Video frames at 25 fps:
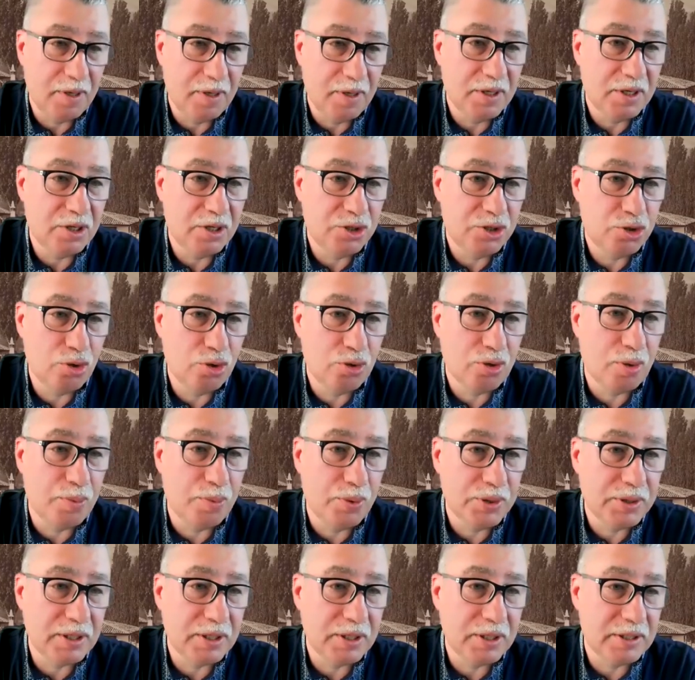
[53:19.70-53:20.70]
What to do
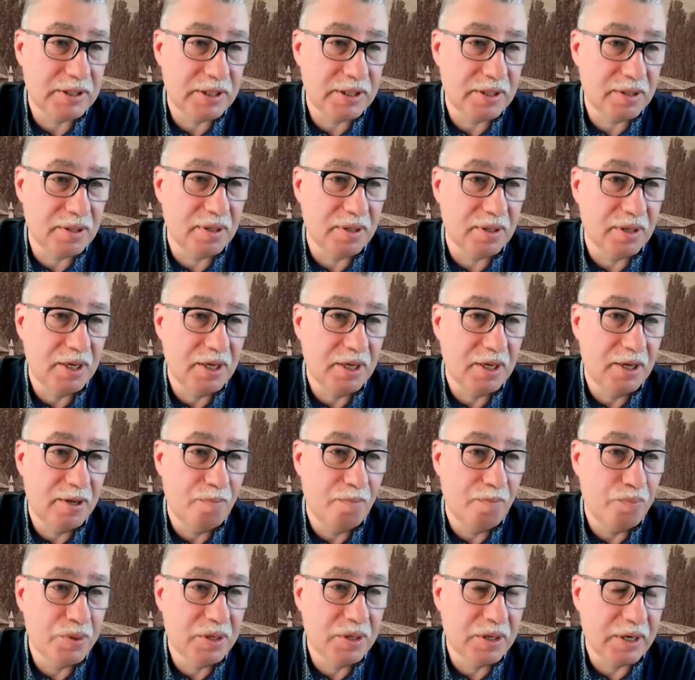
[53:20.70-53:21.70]
with this migration
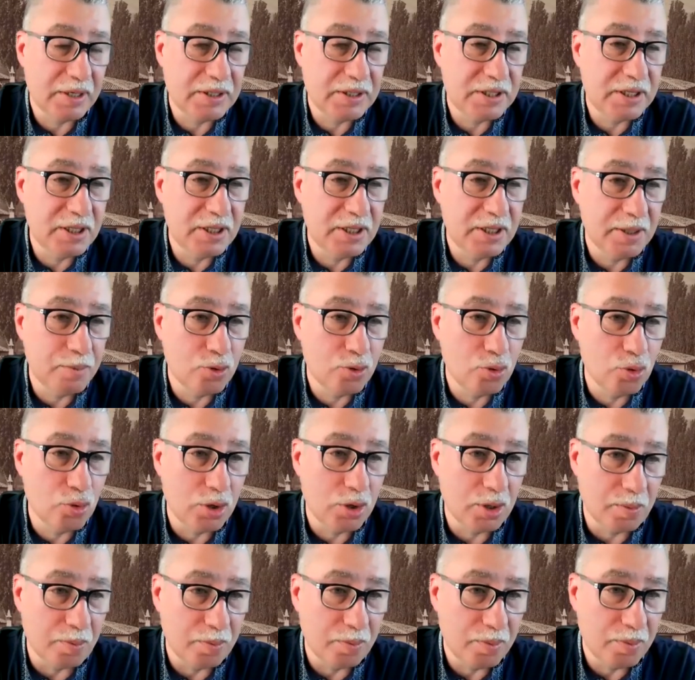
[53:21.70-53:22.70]
movement?
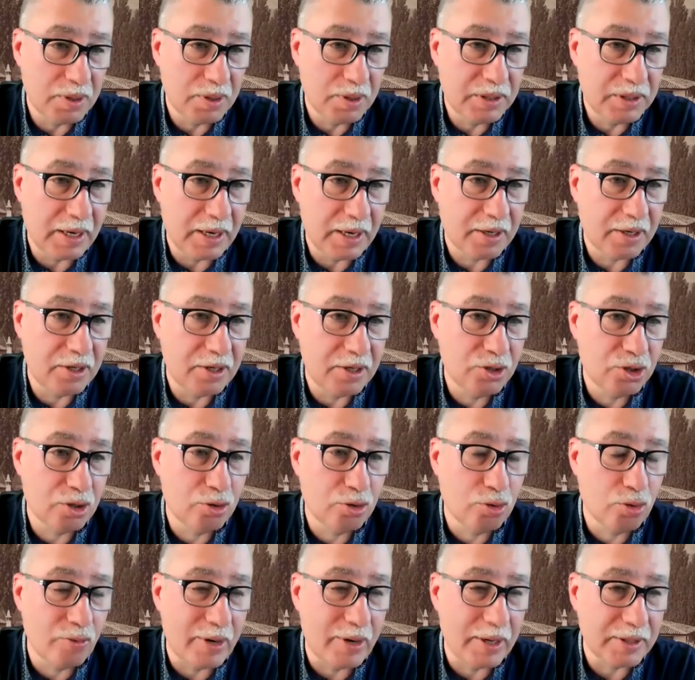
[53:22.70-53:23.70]
How
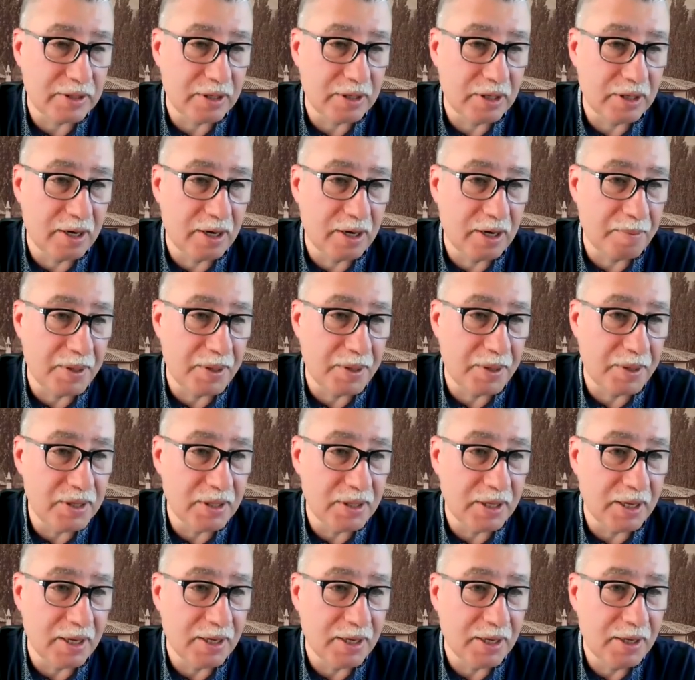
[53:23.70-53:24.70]
to integrate the
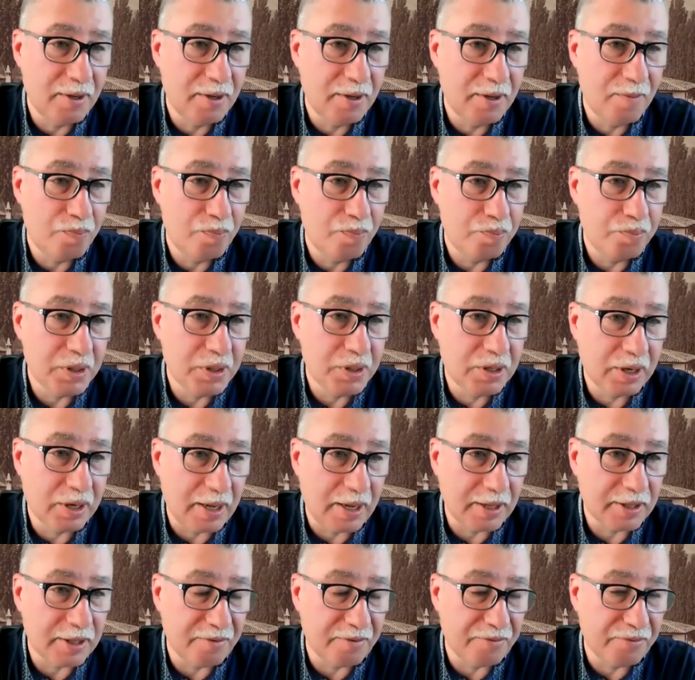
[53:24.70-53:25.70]
harmony of
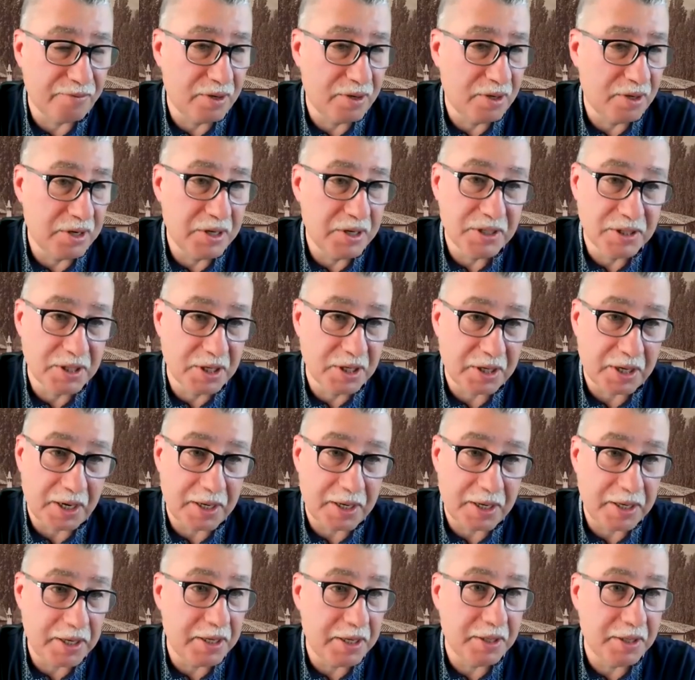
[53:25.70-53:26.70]
migrants
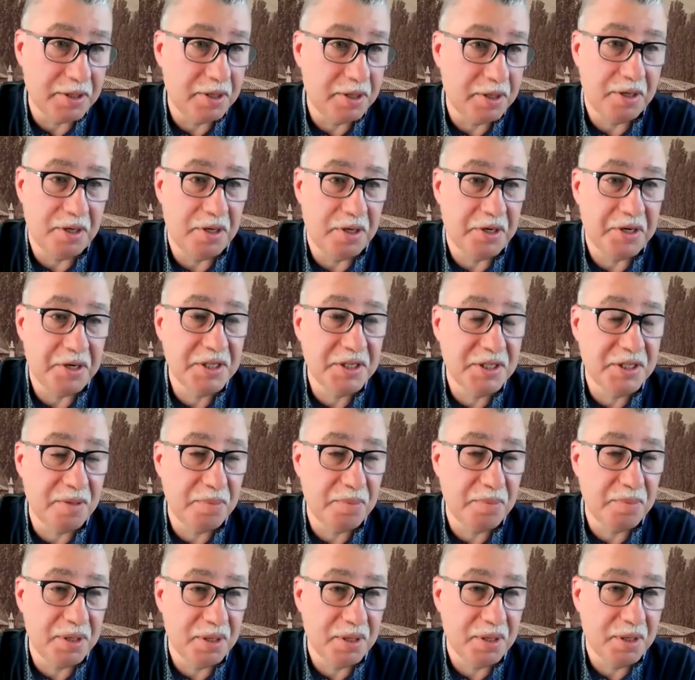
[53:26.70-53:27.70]
from different
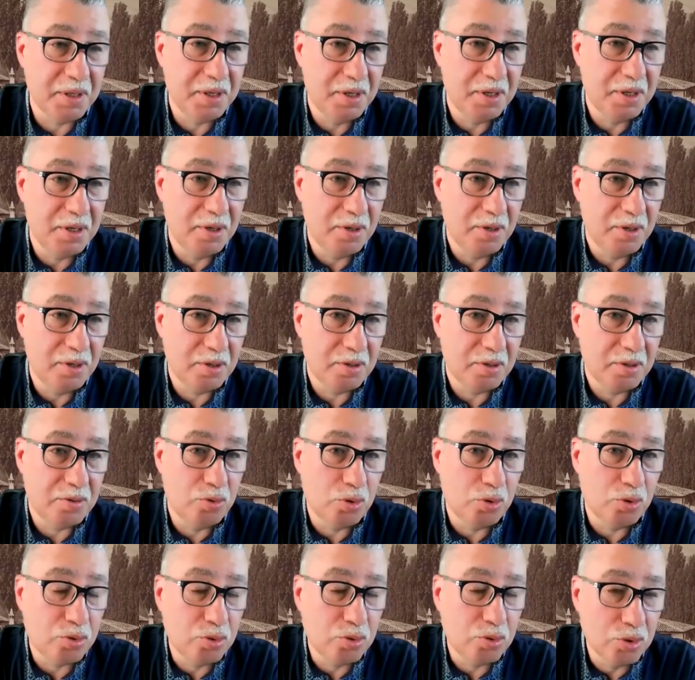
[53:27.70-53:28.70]
countries
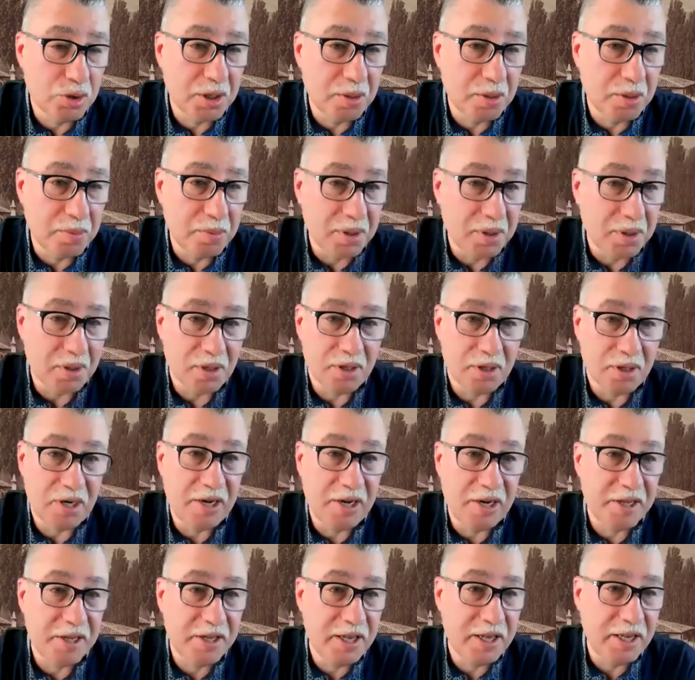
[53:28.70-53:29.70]
with different
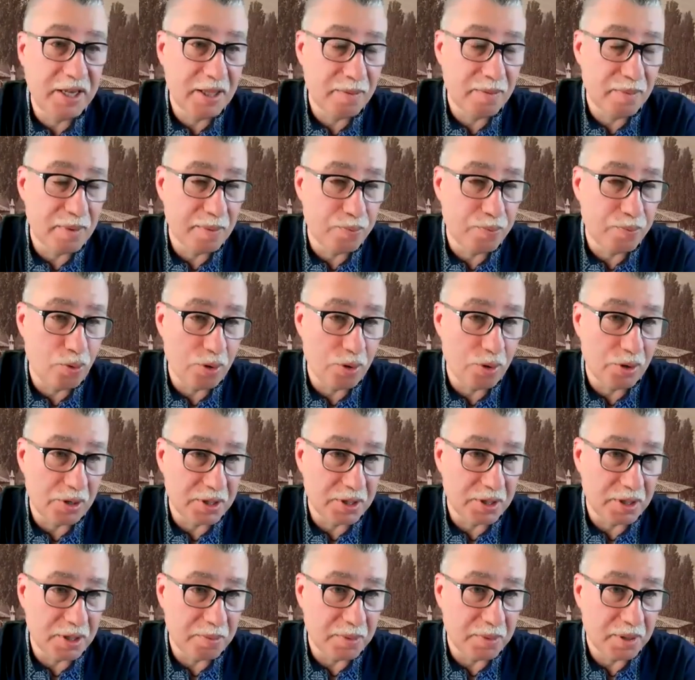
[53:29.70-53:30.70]
cultural
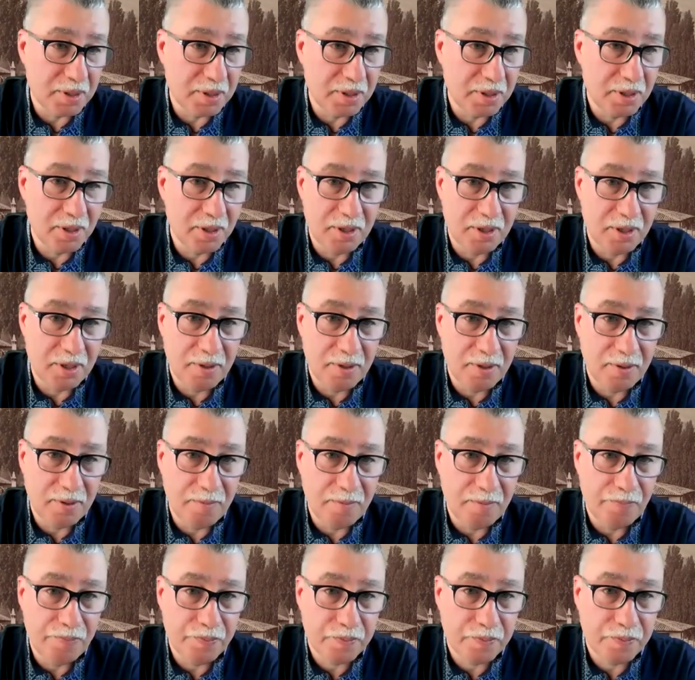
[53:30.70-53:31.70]
and religious
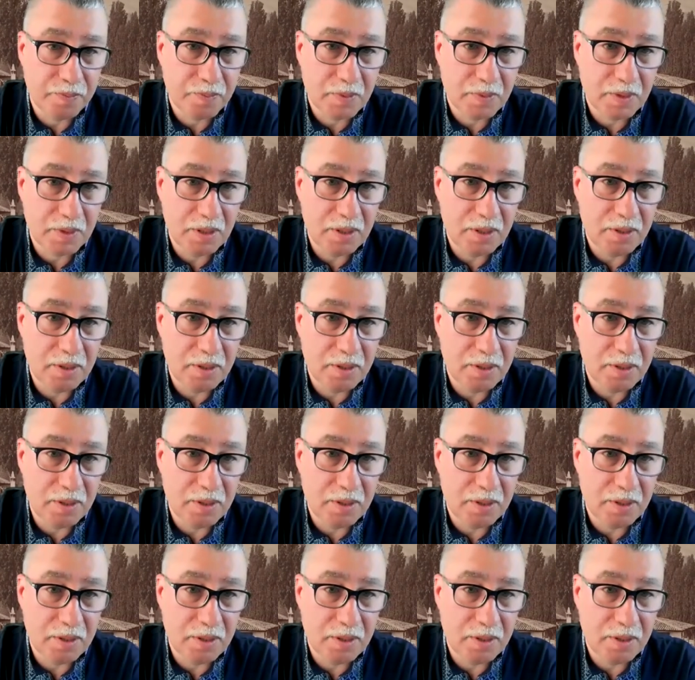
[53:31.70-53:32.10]
views?